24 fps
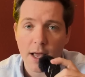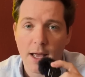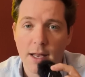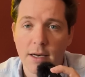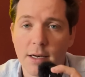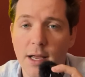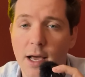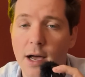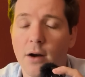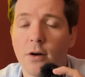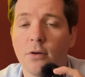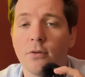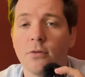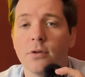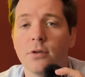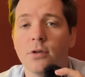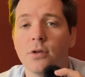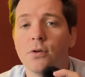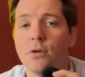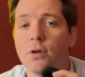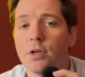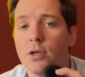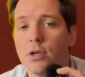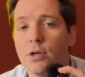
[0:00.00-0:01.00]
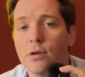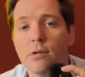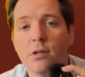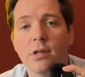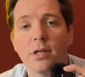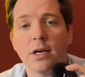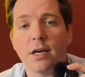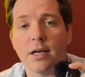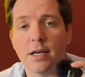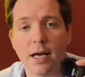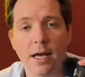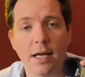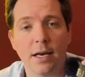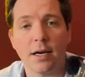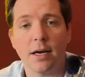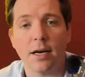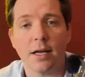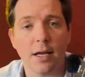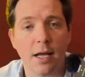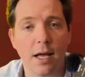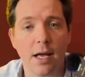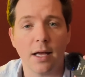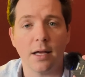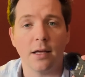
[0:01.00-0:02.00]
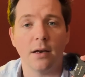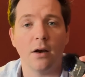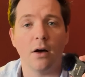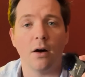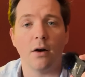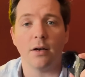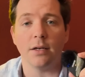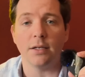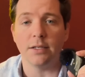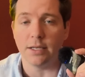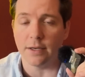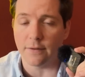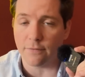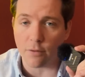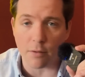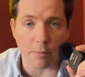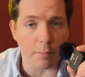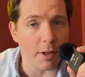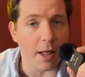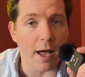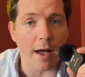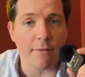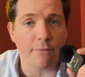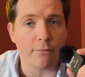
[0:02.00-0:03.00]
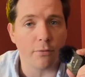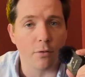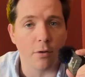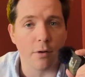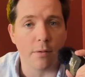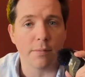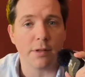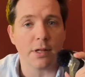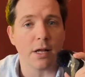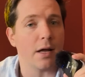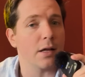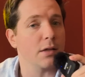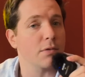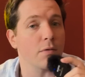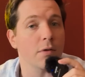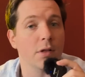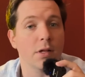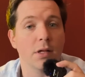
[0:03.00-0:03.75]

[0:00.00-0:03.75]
and now you can use it again and again on different platforms, as we're